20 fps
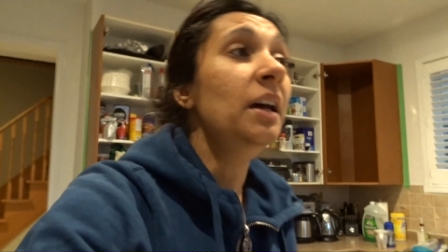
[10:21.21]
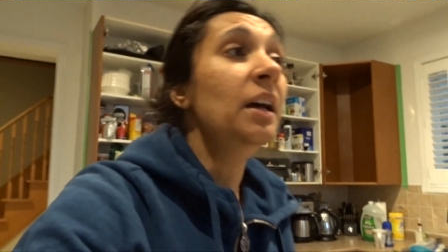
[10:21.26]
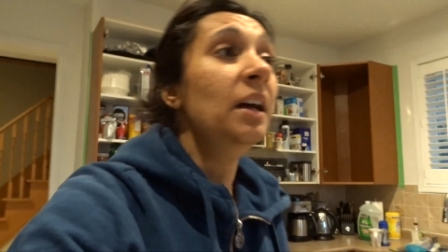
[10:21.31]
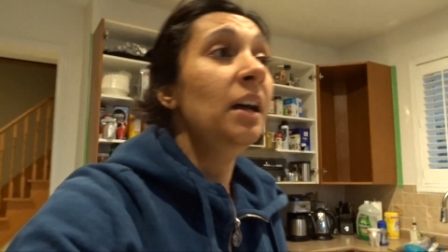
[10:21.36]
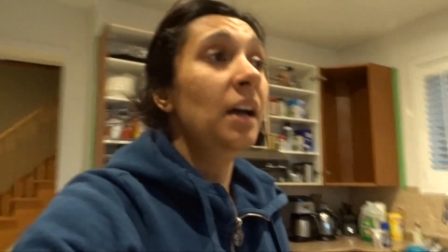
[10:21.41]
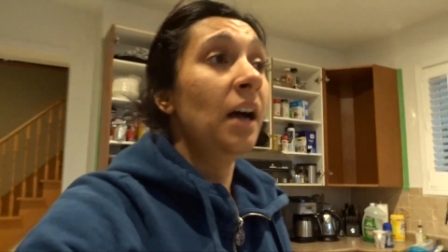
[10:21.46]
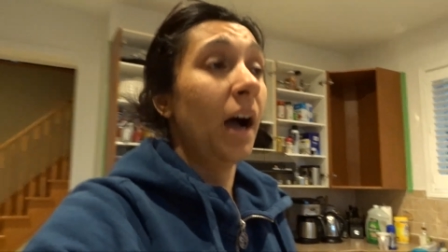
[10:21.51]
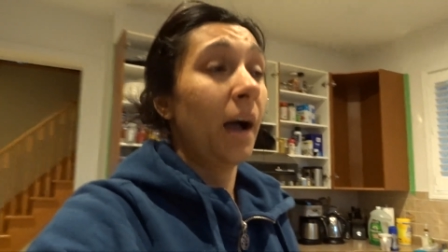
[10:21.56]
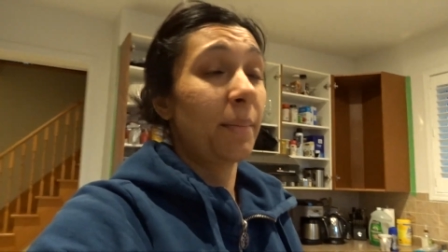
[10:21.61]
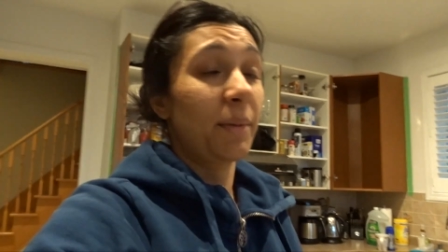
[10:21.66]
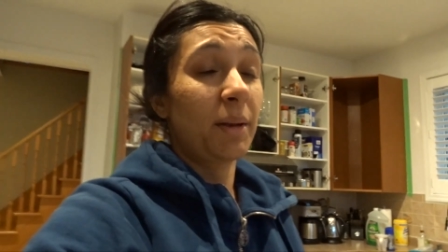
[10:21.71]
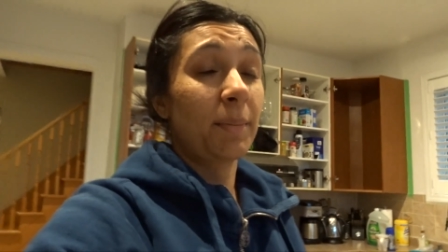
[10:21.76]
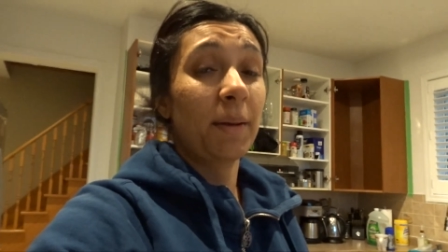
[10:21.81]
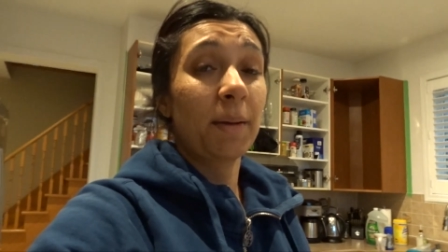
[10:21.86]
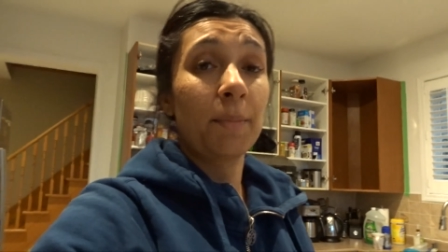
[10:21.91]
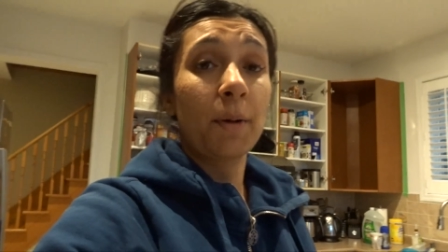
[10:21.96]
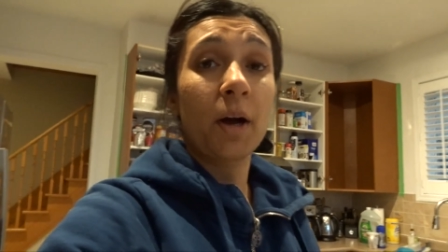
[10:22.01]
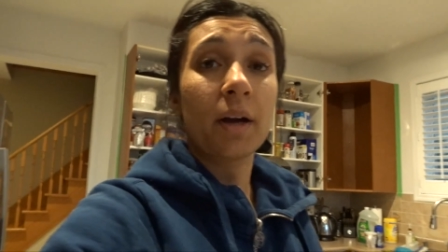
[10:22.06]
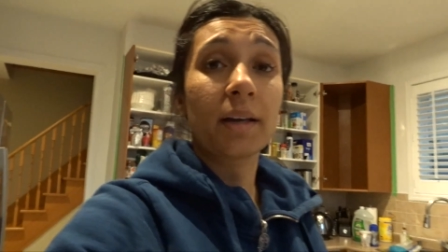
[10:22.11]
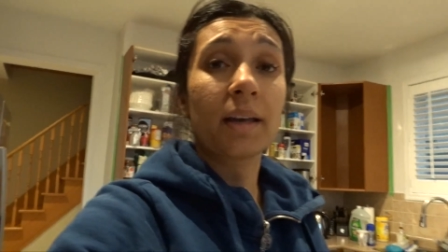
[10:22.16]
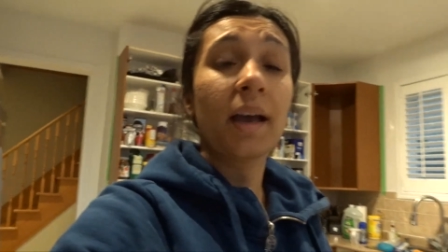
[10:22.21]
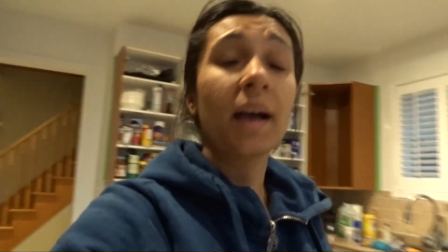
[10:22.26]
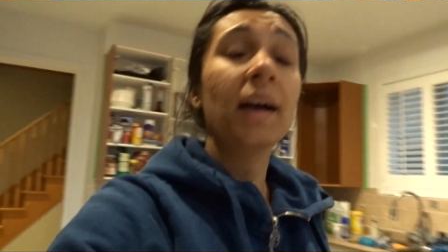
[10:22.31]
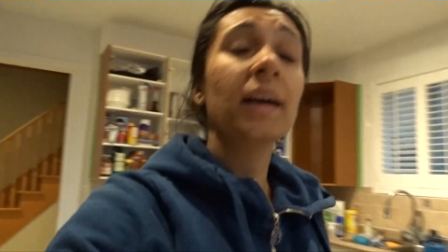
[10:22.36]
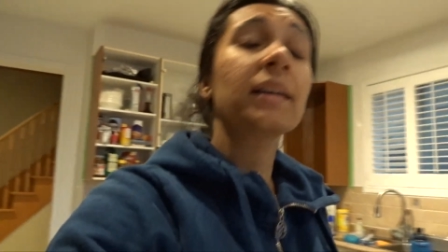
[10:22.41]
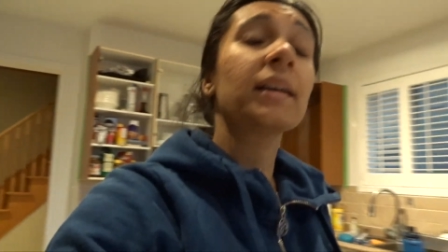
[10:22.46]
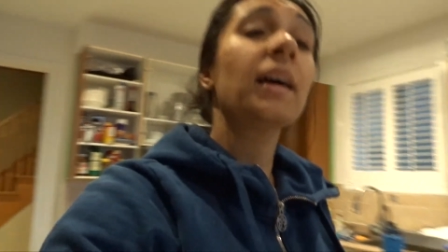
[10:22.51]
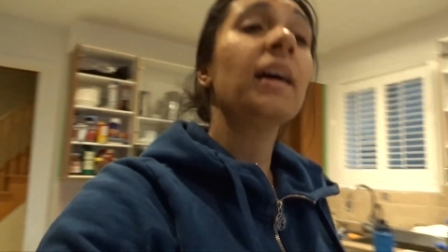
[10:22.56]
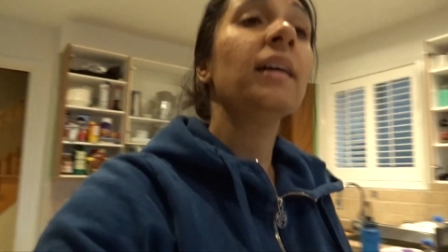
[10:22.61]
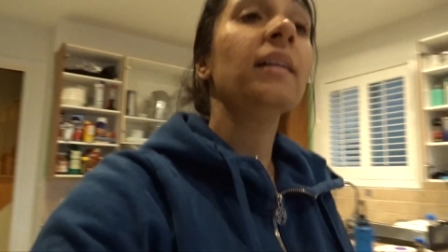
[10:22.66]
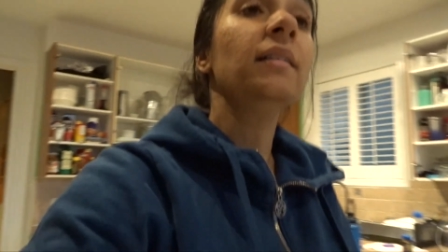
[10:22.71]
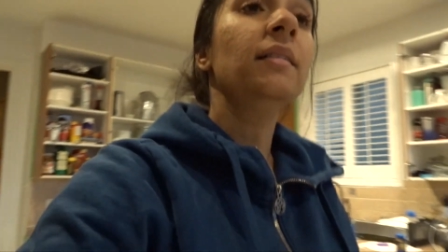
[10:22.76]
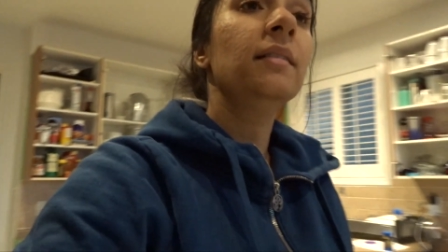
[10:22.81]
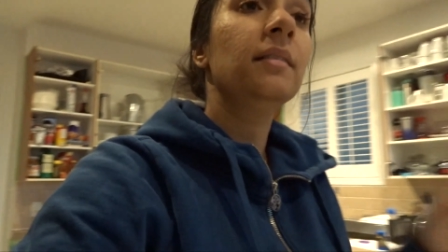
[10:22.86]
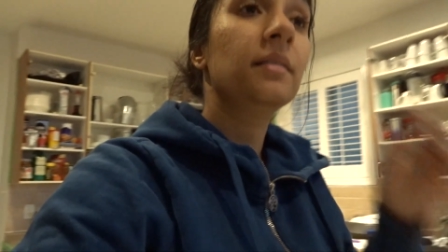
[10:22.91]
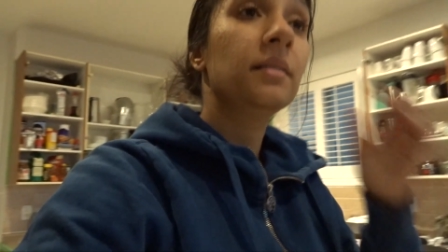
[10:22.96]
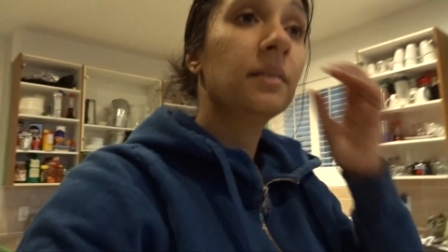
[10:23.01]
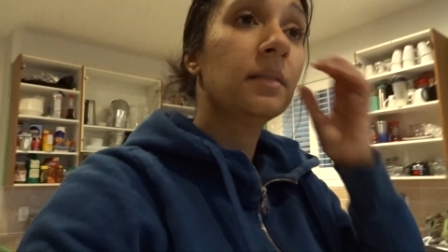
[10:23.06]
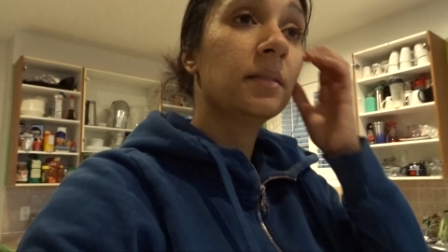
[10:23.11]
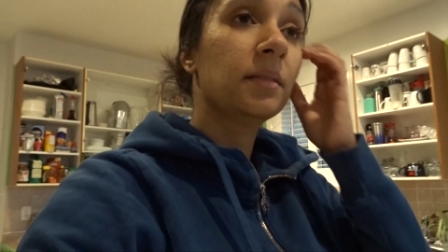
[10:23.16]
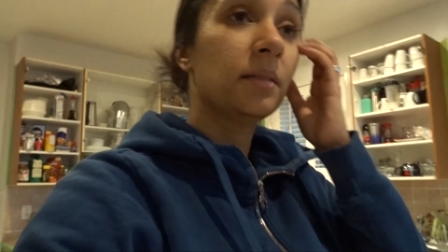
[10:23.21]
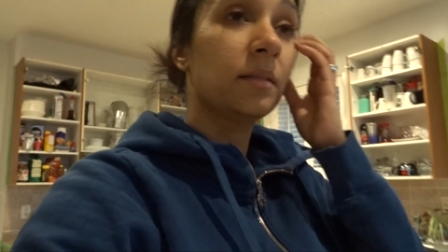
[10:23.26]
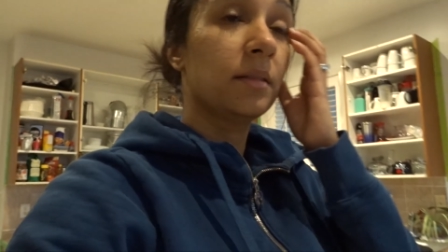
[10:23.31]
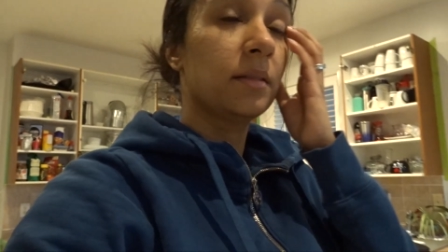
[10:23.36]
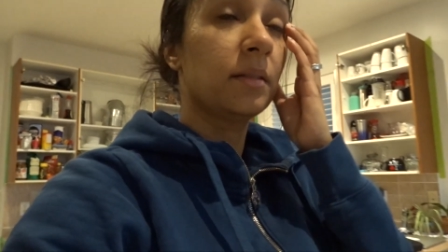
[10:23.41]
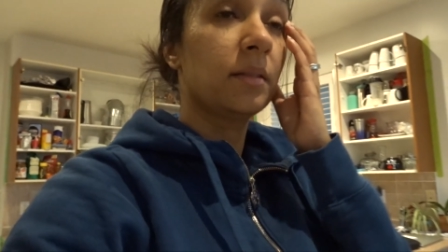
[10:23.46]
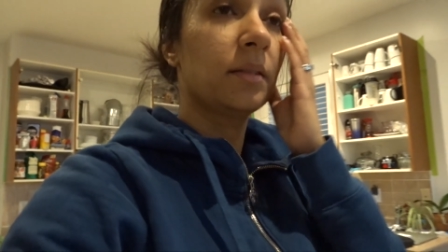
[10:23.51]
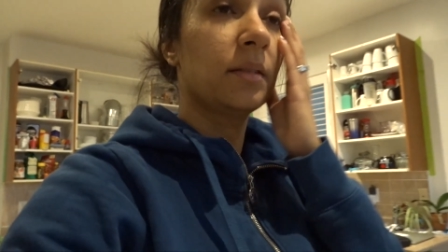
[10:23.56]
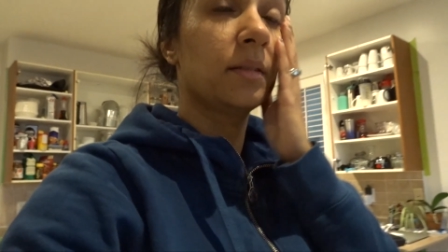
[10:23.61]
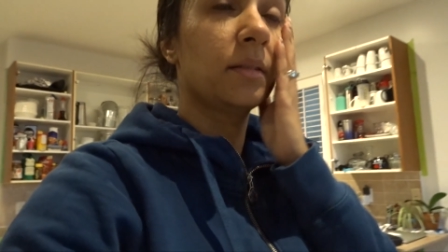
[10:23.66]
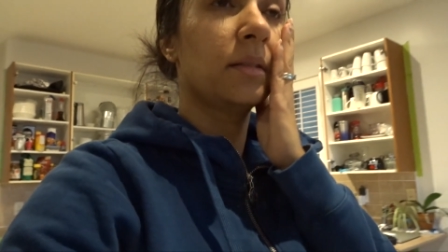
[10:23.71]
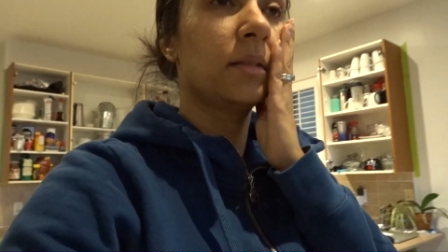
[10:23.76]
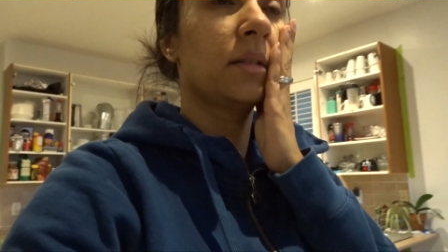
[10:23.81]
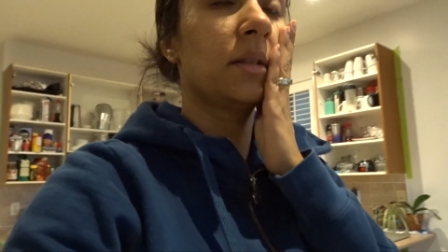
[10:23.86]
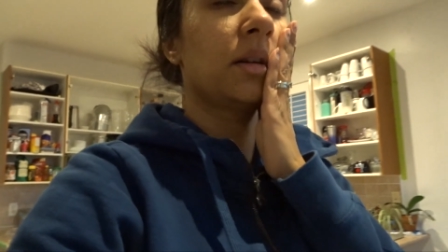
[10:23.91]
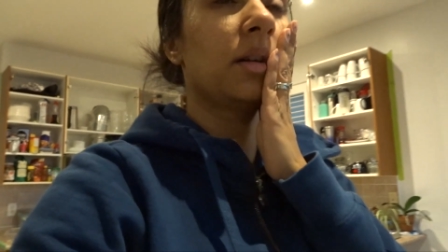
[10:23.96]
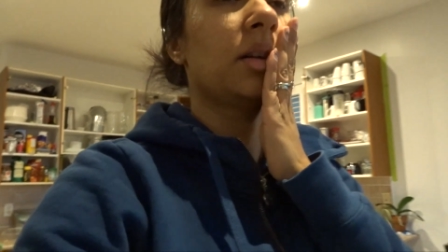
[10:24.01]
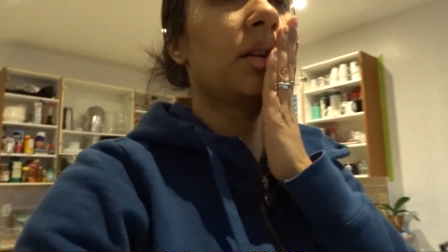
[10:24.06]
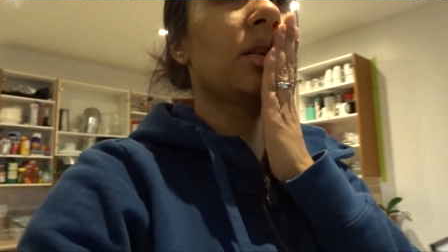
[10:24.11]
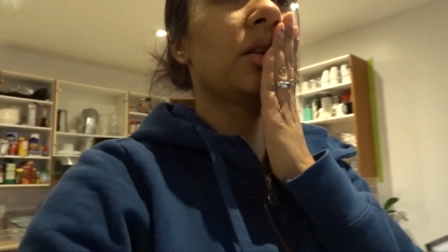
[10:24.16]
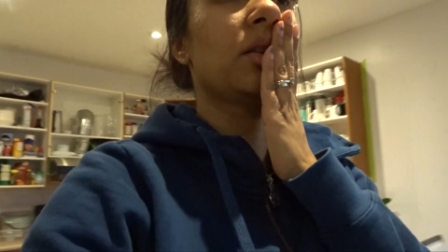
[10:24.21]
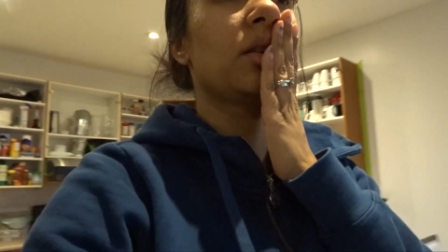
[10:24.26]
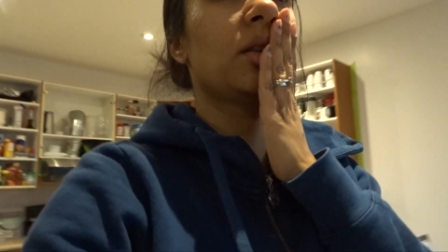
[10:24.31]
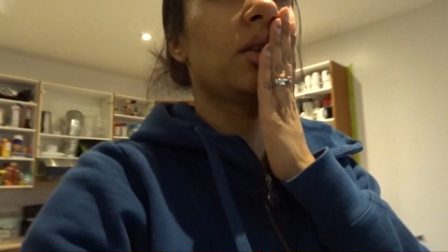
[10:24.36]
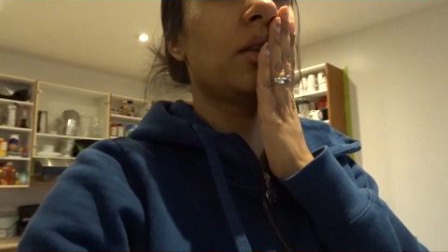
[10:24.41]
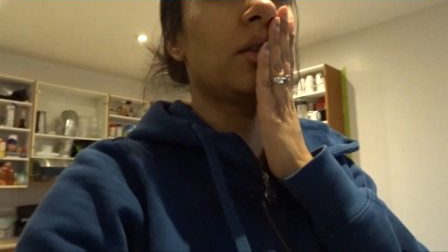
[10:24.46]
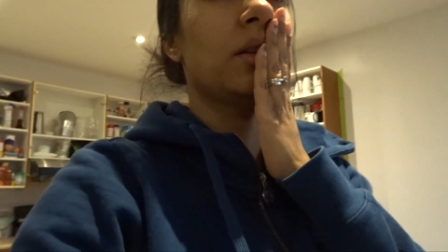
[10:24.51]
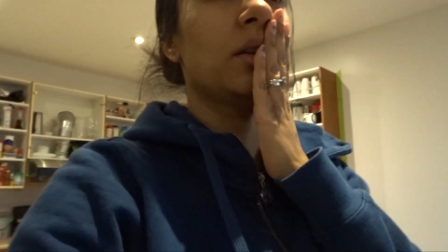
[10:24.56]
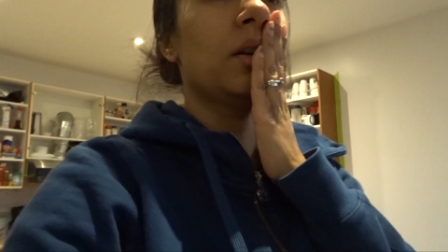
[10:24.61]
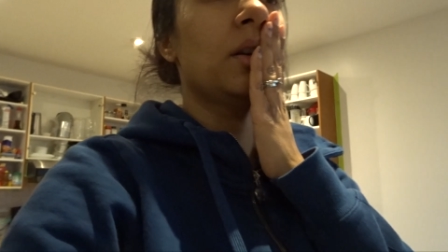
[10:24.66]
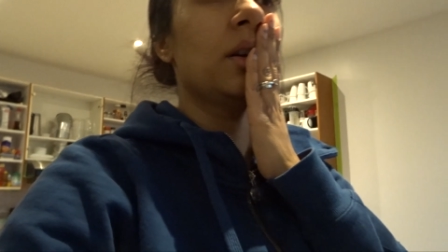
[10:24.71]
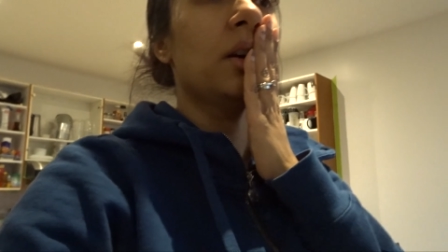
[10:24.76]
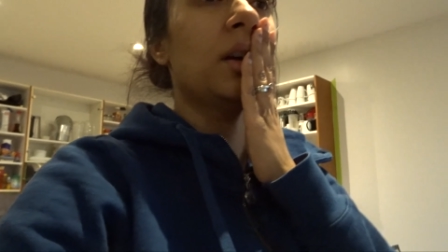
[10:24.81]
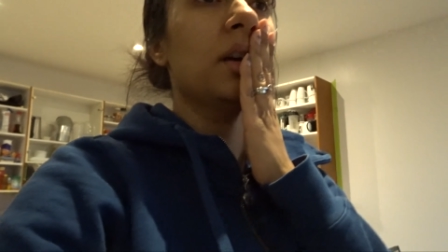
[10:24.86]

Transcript: I'm in a big pot. Yeah, yeah. Candy.